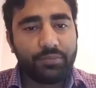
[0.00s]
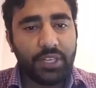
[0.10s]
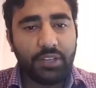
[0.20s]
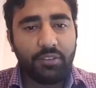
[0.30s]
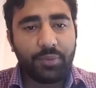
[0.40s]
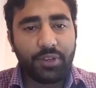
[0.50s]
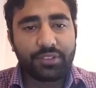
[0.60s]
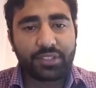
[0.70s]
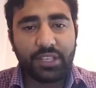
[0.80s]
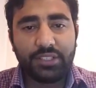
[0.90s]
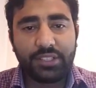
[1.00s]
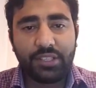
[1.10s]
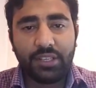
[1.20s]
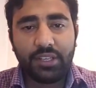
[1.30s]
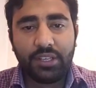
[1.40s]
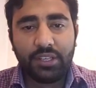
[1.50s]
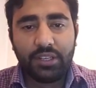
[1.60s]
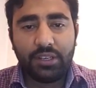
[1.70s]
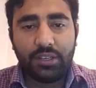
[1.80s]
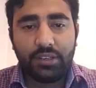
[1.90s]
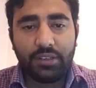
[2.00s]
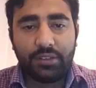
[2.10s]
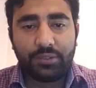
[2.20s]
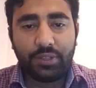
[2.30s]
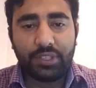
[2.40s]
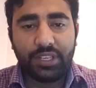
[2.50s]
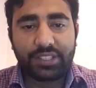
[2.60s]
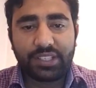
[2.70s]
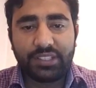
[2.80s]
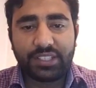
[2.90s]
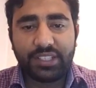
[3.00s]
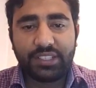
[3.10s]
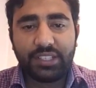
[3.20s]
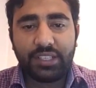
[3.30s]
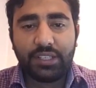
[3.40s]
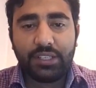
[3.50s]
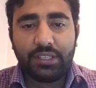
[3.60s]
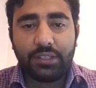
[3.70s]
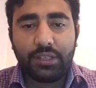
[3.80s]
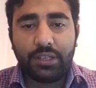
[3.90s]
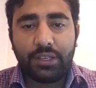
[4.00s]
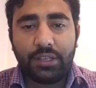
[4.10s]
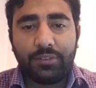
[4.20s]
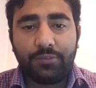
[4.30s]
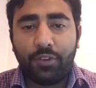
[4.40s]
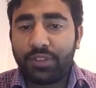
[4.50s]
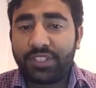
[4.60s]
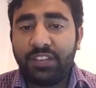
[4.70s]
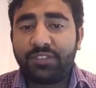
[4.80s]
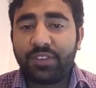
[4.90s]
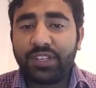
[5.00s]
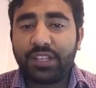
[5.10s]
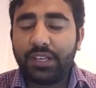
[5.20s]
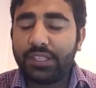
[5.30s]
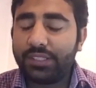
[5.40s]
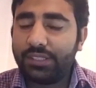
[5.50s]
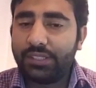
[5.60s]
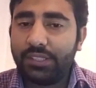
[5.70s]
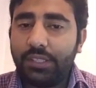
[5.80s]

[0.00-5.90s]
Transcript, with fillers: develop your skills uh, on the electrical side. And for self-driven cars,